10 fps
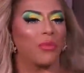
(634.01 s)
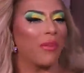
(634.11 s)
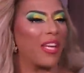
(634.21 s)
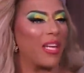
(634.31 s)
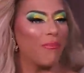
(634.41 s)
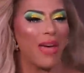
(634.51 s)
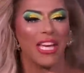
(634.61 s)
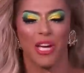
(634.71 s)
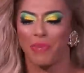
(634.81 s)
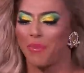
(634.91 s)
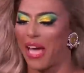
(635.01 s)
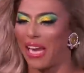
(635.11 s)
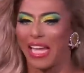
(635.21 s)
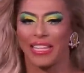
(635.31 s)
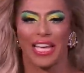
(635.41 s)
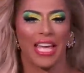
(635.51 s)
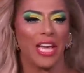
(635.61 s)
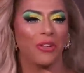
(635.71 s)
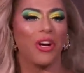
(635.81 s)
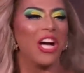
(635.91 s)
Love. I'm getting makeup, baby. I like that
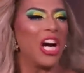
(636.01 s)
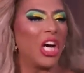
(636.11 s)
candle.